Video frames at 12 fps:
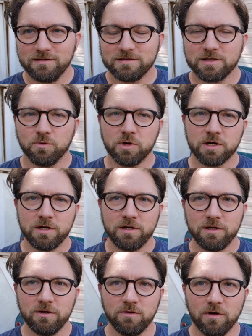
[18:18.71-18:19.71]
So we're going
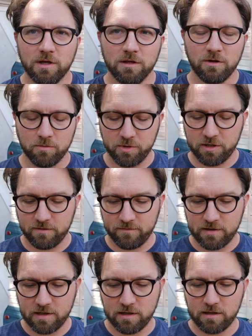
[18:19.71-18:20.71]
to do a little bit of
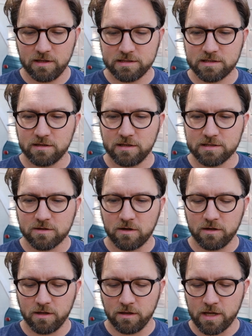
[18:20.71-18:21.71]
let's
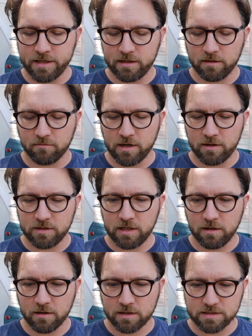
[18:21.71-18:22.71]
call it a lightning round
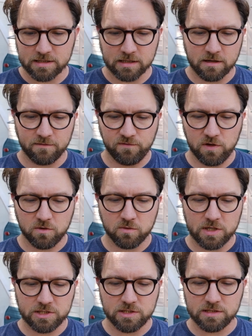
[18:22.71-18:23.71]
here, because I got a few
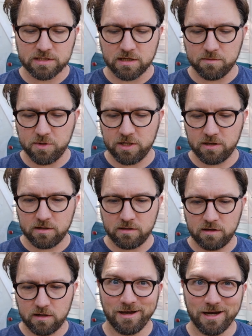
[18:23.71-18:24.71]
questions come
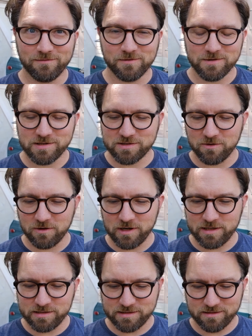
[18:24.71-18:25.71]
in after the
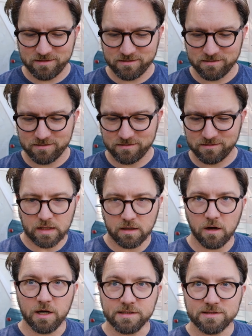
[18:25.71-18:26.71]
stories.
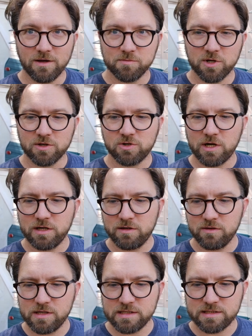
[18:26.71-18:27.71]
All right, so I'm going to try to
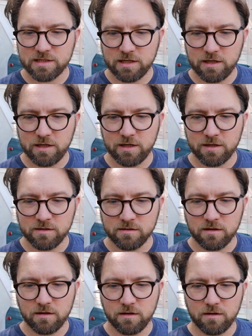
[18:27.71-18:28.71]
do this in
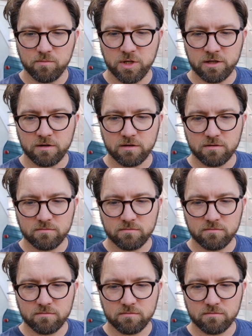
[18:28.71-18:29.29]
a minute,